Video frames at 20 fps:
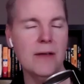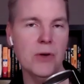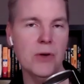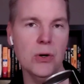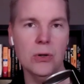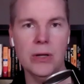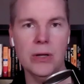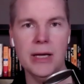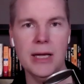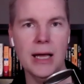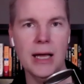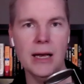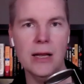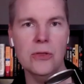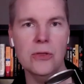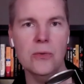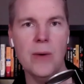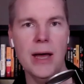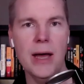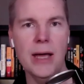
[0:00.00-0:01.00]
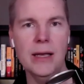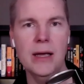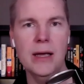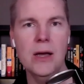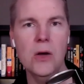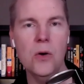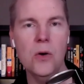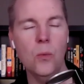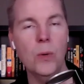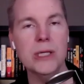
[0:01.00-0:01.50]
if you're looking at a thread,
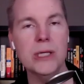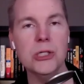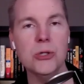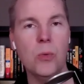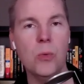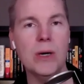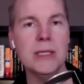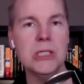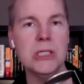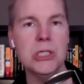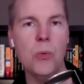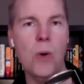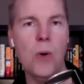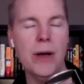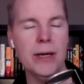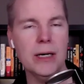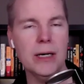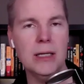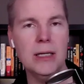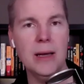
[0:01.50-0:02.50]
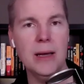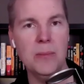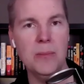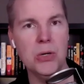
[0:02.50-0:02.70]
which ones you want to clip.